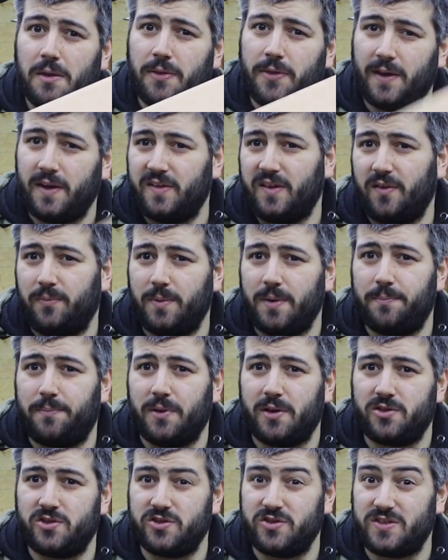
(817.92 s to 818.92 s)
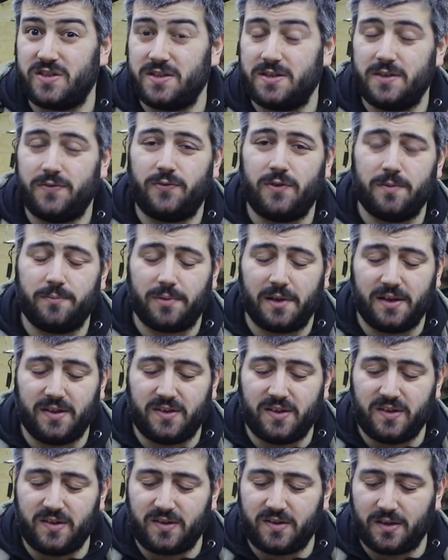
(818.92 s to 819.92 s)
Things have been purchased in different
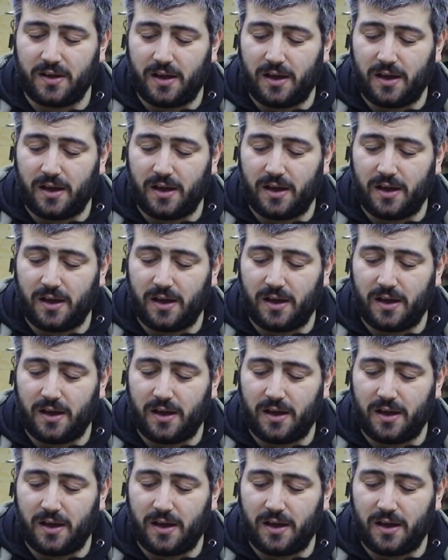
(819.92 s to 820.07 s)
places.